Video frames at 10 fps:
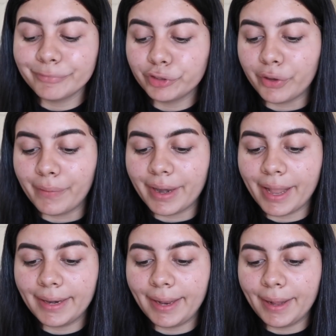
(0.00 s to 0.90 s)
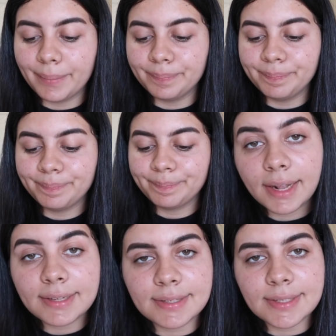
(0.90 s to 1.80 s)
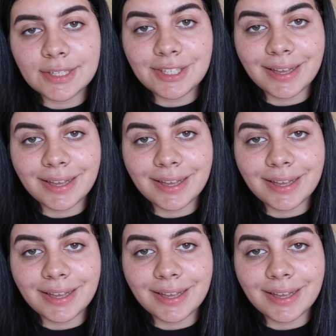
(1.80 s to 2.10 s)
So at 9 a.m., class is in